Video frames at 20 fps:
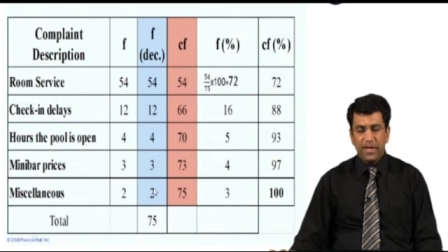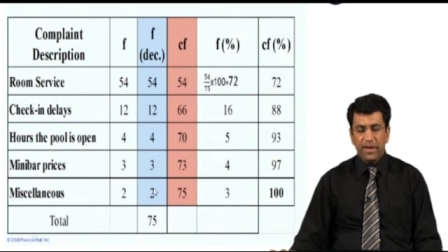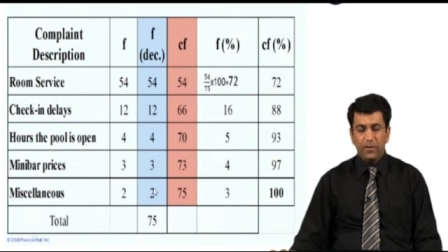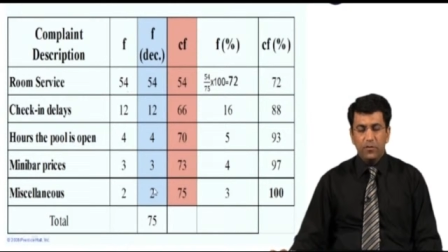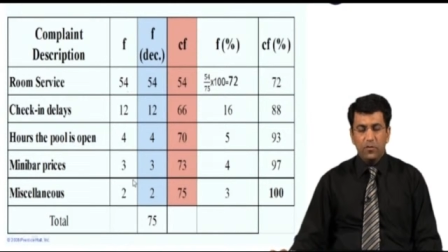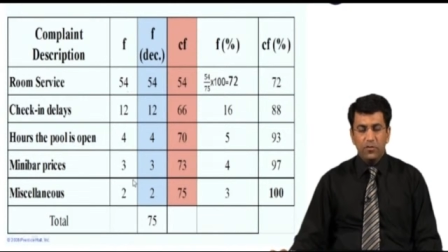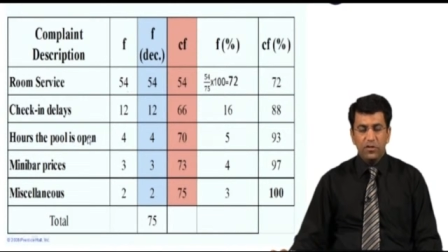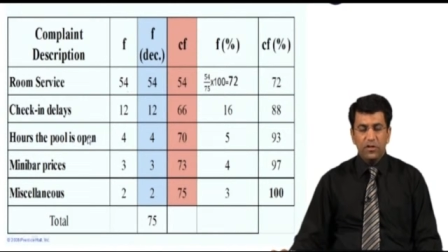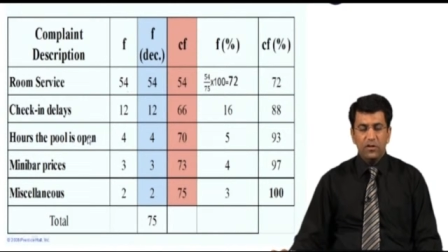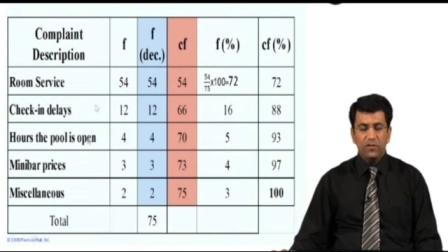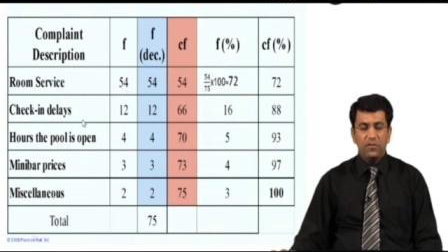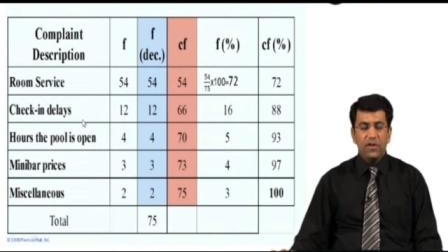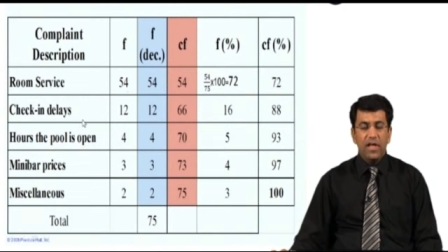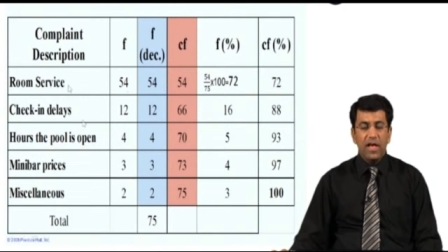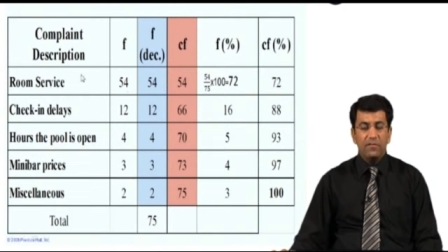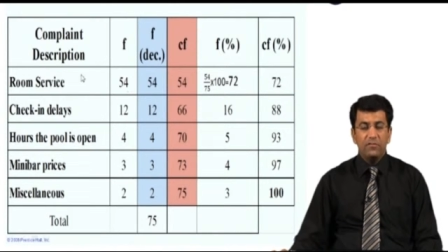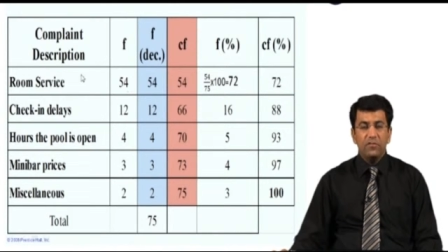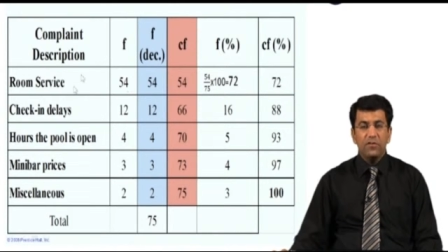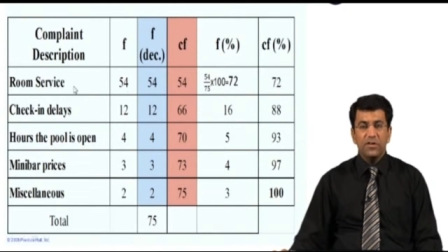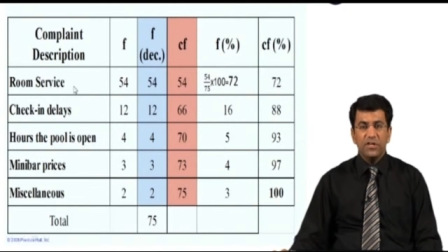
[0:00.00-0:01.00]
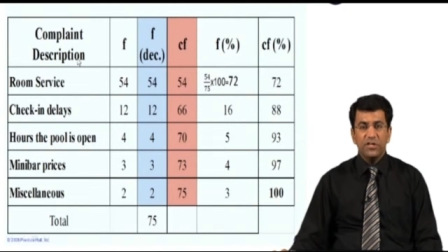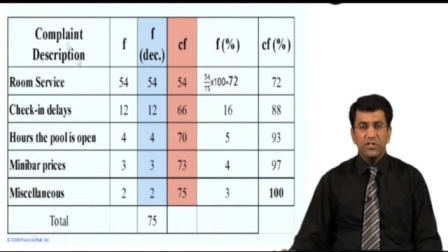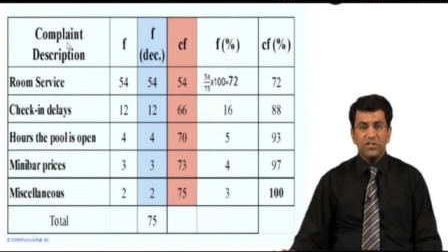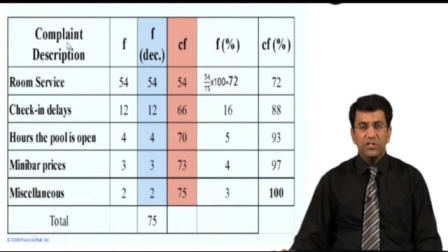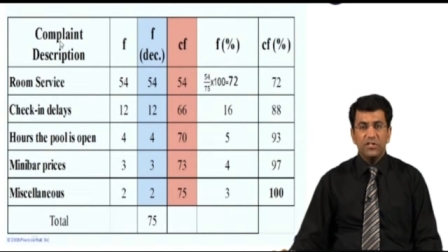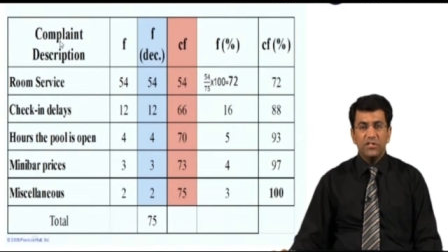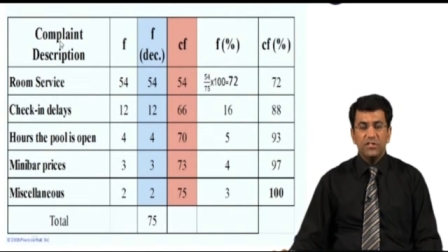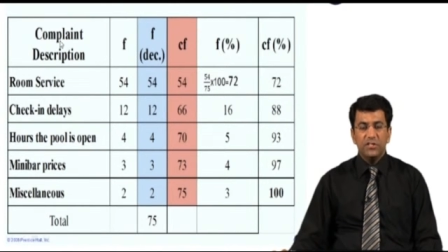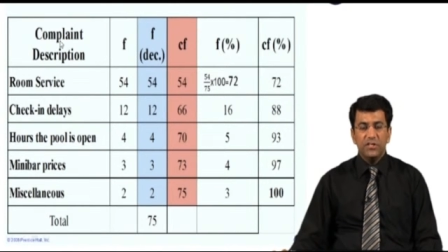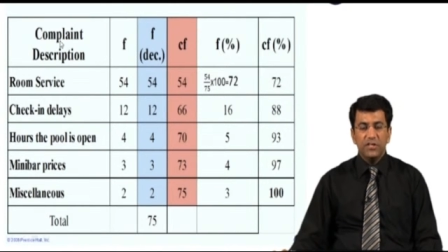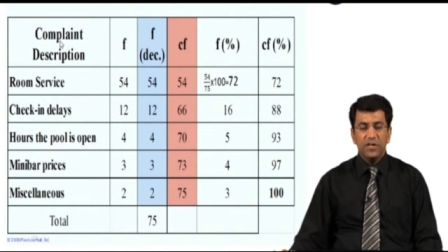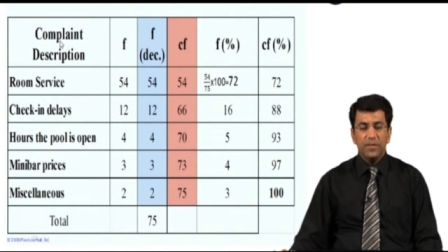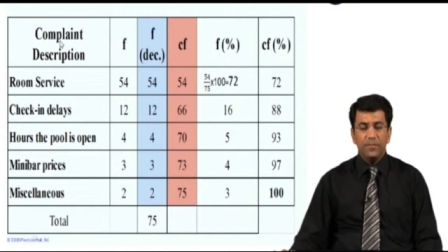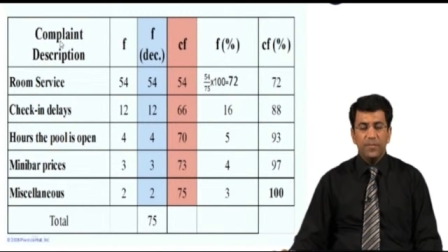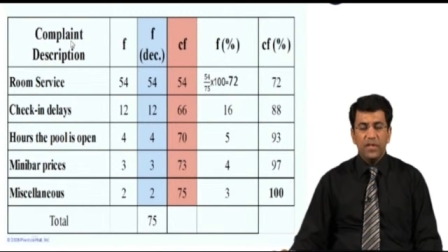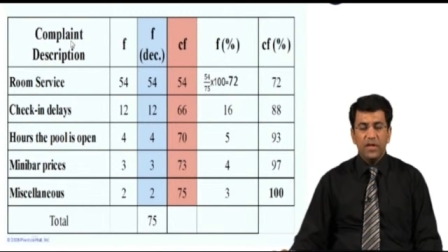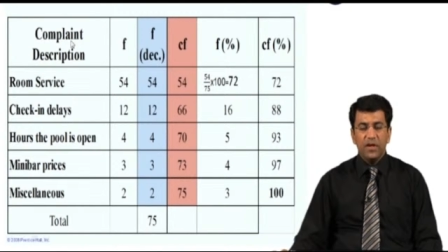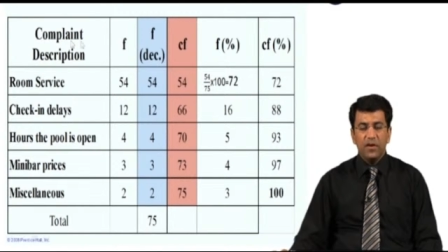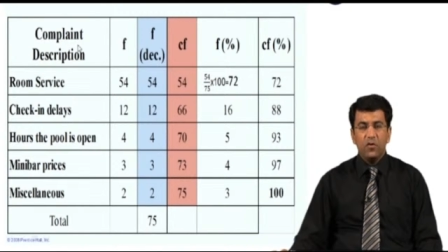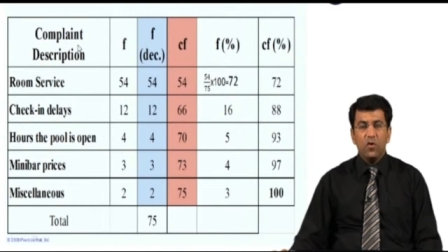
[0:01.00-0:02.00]
and accordingly we will have to arrange this
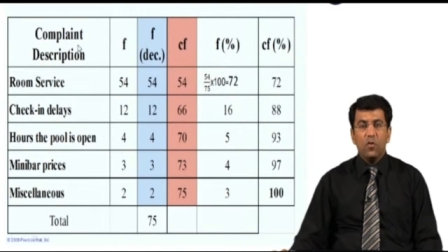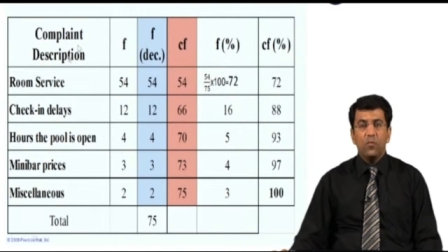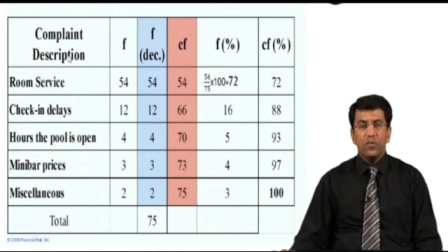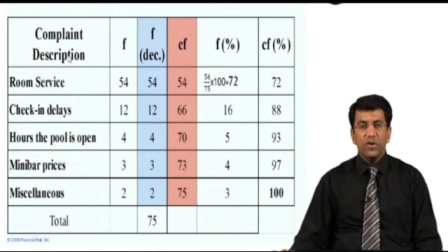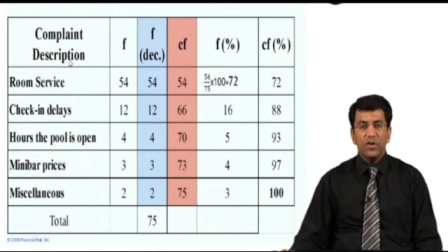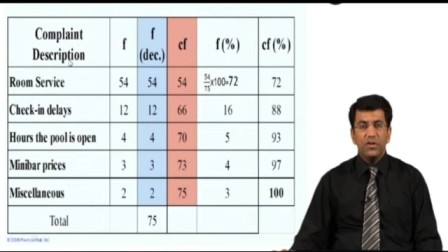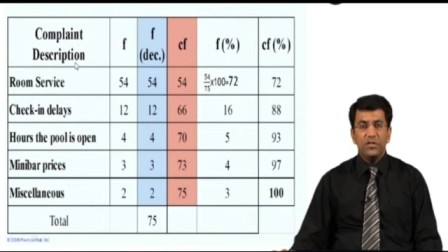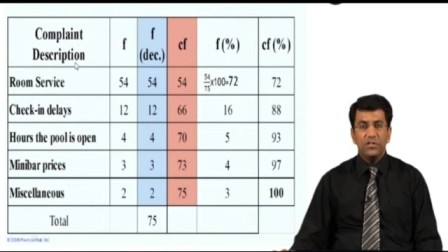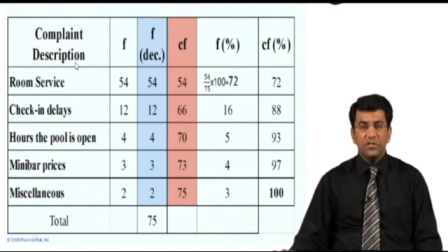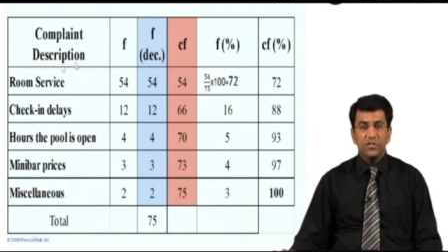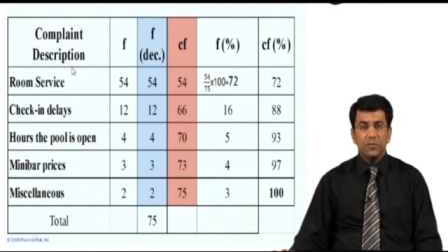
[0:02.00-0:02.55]
complaint